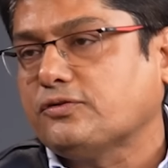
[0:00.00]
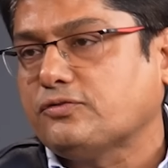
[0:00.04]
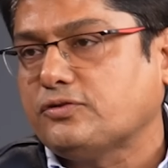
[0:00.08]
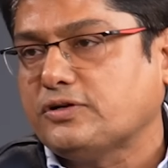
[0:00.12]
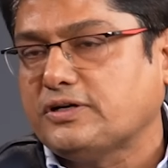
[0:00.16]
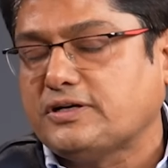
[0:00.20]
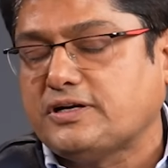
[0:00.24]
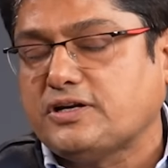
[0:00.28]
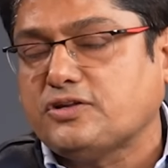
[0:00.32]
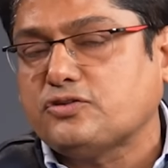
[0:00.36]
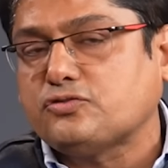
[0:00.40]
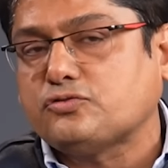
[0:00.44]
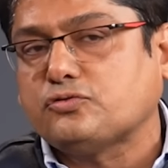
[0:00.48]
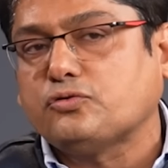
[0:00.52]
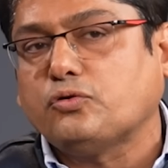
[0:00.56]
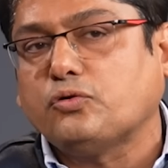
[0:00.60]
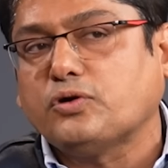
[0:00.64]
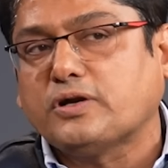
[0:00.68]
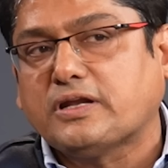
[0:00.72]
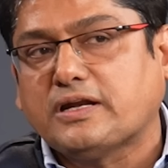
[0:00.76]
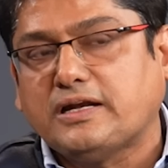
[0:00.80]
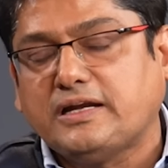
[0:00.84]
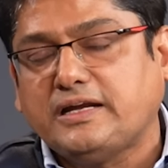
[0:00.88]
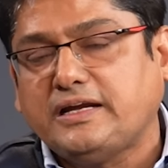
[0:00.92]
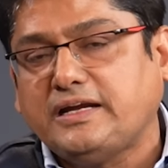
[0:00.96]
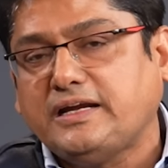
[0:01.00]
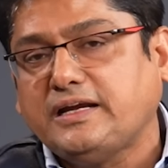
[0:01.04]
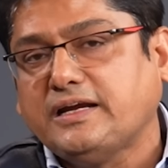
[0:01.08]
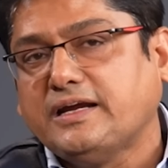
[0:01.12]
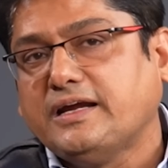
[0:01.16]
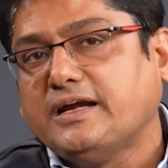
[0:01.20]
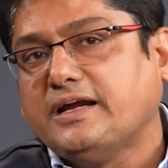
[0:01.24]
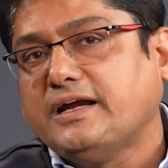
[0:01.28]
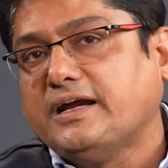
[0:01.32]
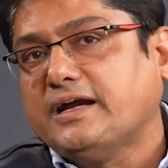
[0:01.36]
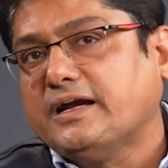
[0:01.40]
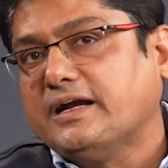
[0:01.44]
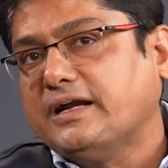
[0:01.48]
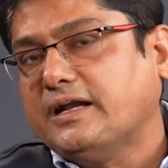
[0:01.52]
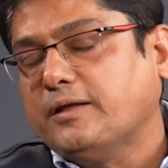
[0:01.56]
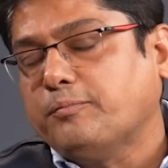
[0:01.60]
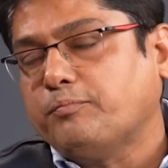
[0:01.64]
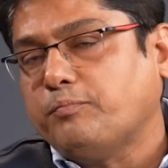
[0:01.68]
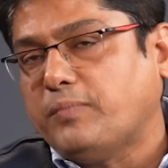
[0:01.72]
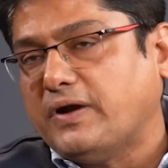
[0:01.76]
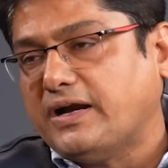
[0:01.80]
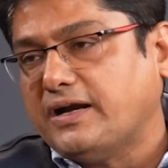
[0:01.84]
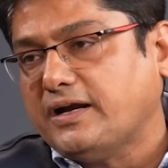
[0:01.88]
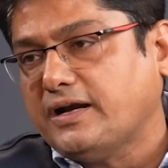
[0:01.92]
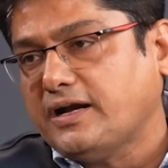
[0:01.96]
So it is totally
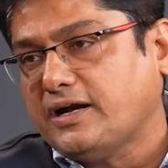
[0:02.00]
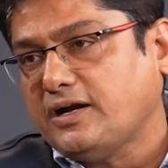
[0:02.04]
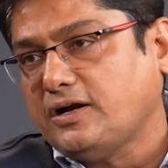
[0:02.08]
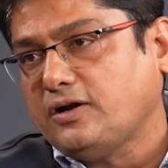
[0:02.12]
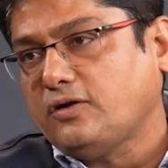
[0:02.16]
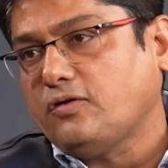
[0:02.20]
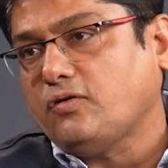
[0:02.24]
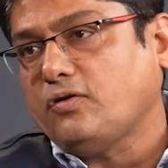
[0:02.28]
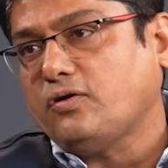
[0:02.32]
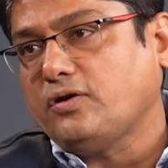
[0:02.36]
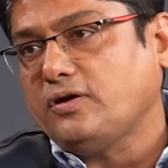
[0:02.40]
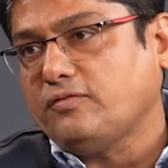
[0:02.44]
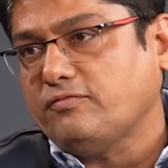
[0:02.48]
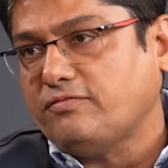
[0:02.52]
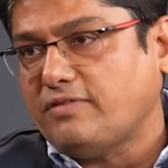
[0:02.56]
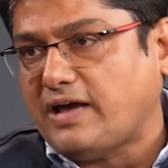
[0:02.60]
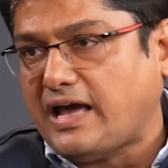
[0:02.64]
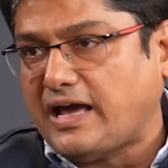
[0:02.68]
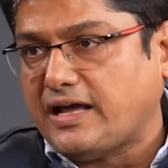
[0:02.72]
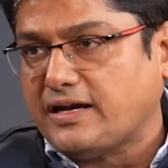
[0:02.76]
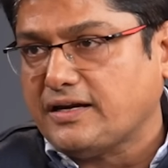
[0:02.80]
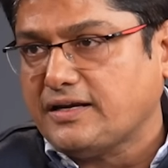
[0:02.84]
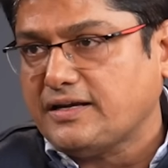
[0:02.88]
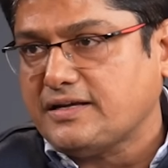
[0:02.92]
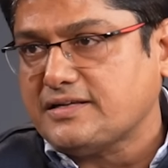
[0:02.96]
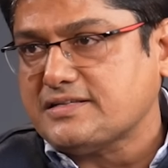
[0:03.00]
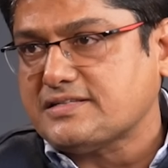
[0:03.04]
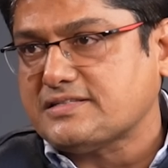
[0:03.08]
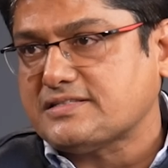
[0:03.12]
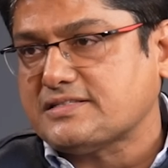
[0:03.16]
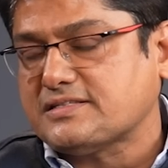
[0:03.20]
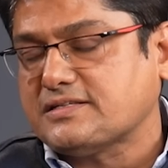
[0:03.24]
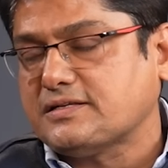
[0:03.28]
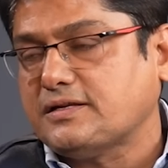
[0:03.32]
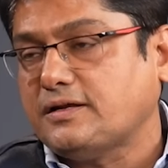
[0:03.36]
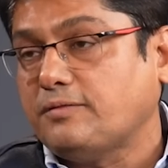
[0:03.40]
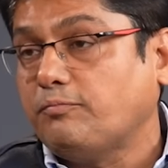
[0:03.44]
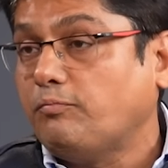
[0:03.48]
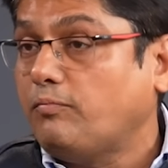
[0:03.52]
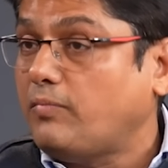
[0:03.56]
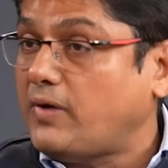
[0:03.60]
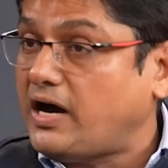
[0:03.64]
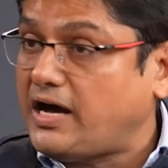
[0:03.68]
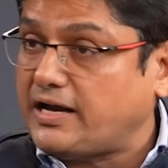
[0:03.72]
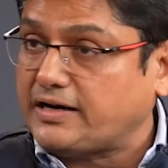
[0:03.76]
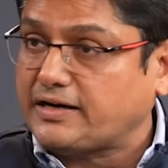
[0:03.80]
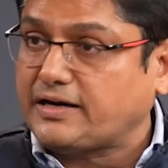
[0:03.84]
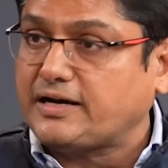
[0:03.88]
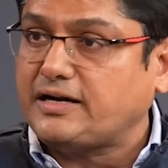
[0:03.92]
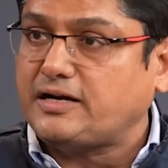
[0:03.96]
dependent on various
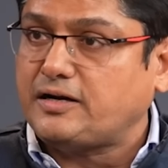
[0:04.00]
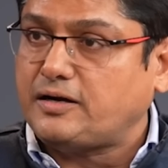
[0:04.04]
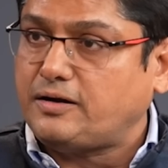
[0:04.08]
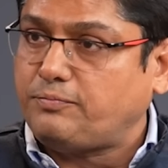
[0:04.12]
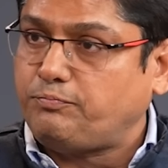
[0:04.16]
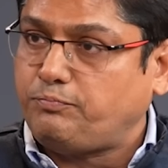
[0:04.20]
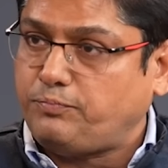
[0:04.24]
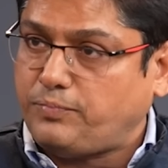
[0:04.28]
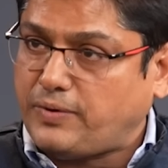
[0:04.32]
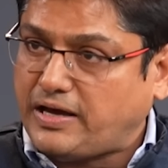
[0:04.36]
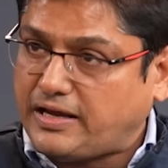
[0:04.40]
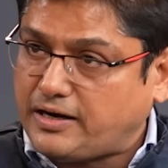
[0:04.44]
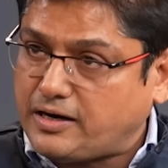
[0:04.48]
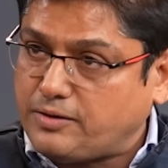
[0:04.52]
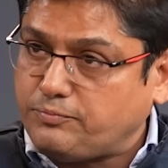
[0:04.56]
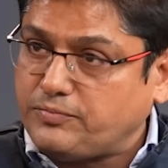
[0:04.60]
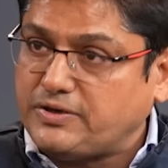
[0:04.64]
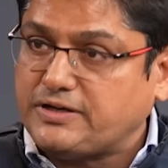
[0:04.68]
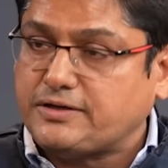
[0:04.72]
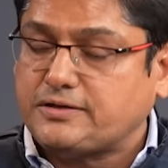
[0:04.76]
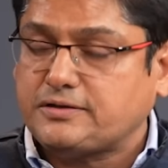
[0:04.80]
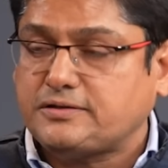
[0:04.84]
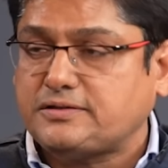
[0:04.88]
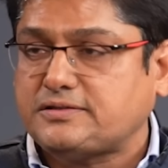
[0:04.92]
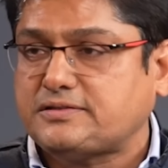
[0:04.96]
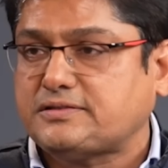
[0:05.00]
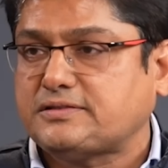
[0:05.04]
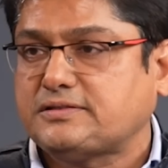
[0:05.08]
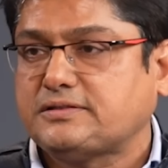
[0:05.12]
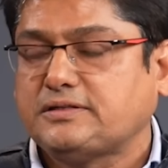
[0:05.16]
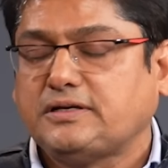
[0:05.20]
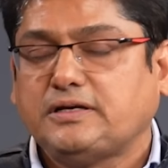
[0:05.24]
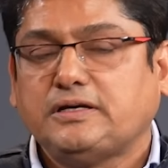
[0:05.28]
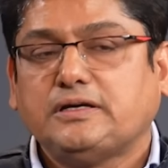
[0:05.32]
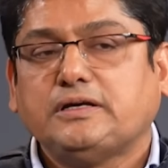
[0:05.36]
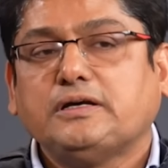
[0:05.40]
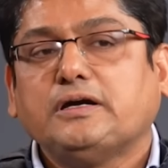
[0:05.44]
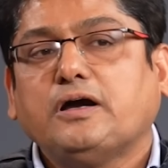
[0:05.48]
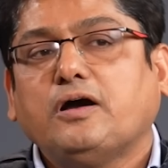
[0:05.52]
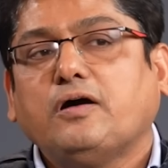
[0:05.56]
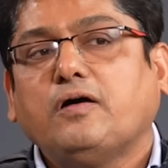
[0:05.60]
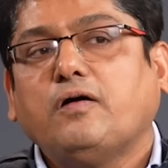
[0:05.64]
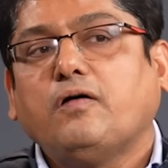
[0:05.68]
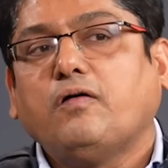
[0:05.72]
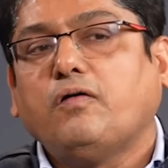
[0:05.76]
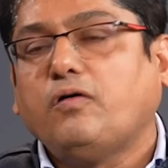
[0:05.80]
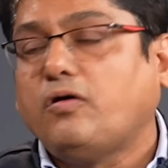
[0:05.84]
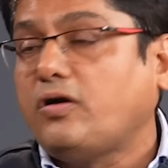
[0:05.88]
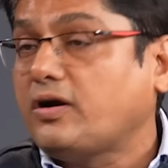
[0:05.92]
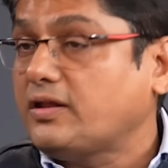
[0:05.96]
market parameters
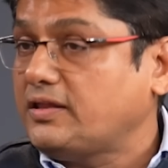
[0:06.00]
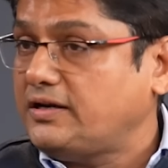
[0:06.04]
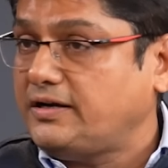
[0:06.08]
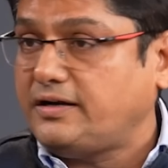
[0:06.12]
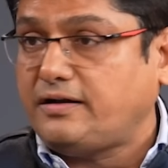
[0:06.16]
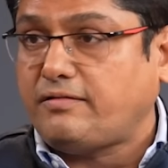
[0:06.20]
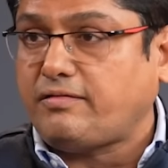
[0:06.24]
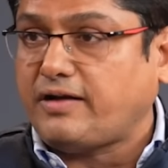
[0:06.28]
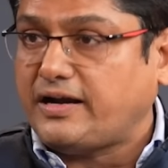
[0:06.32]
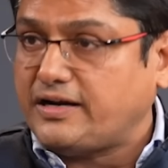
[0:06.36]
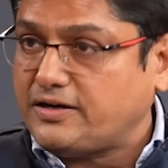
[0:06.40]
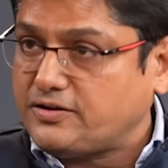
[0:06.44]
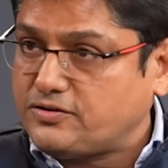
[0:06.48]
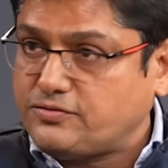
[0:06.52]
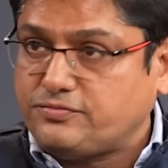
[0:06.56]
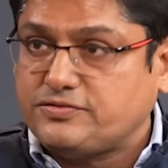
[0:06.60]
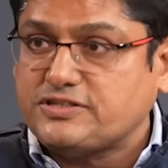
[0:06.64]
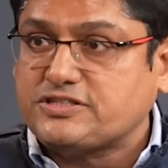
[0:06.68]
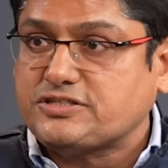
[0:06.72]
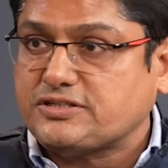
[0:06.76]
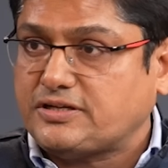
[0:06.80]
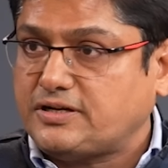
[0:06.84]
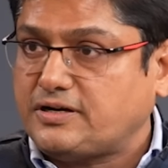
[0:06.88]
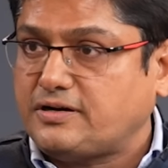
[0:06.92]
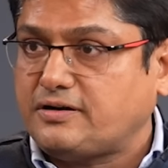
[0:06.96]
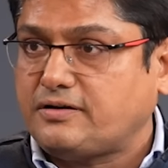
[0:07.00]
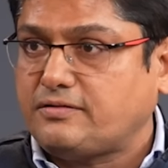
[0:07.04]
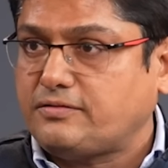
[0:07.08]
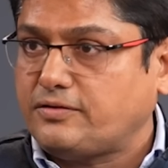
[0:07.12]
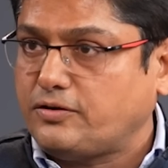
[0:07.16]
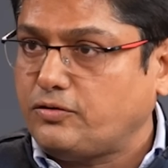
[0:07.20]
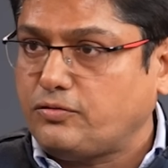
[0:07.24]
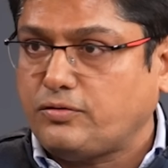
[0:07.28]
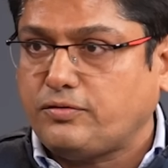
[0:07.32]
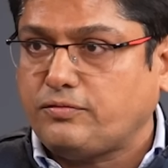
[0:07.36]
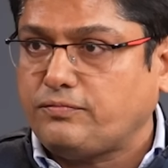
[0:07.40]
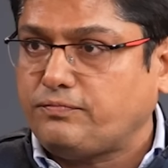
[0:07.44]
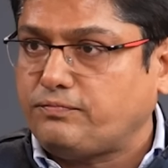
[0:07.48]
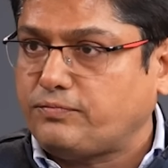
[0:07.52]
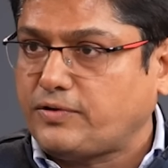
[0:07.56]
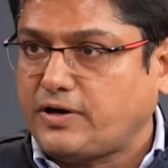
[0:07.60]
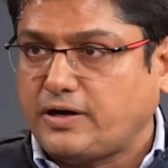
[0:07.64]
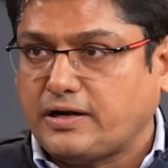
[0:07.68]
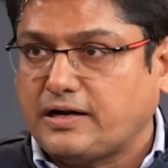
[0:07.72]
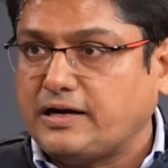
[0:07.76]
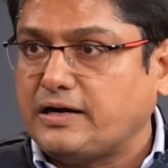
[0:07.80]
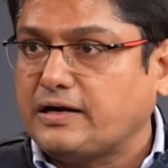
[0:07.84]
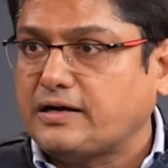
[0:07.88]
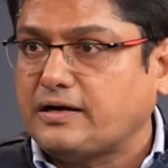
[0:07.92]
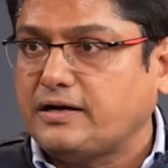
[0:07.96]
or the trends which are
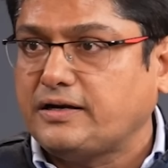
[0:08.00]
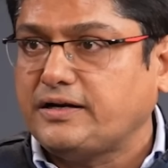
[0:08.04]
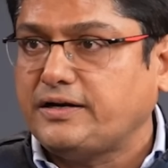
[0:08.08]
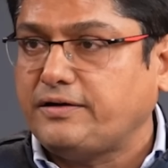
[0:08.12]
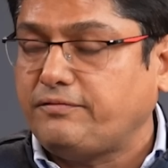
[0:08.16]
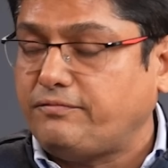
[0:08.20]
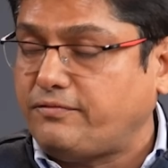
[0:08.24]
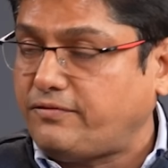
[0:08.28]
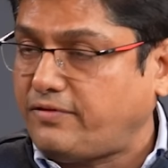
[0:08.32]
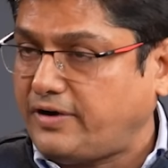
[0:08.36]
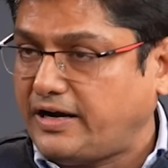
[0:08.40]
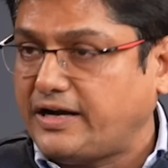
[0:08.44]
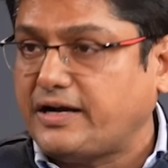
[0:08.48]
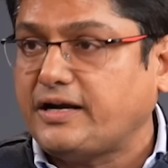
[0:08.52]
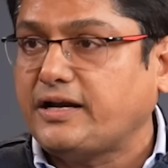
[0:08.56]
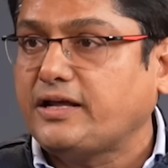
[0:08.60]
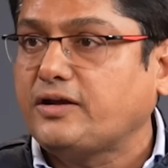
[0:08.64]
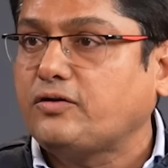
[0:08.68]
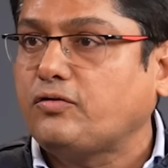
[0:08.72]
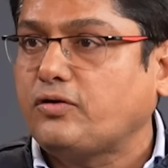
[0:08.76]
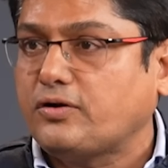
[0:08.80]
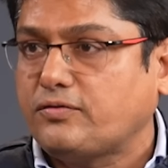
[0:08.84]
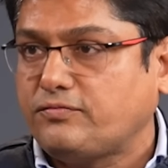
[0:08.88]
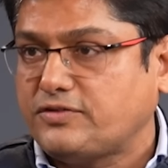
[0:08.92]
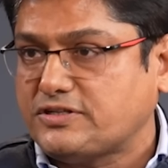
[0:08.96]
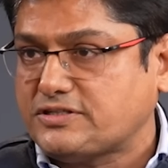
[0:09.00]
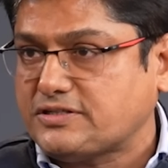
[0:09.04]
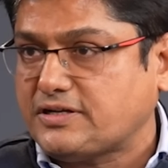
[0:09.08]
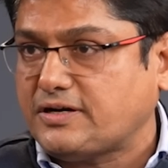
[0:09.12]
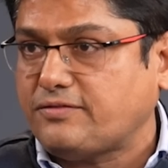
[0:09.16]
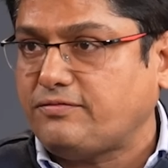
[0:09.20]
currently trending or which are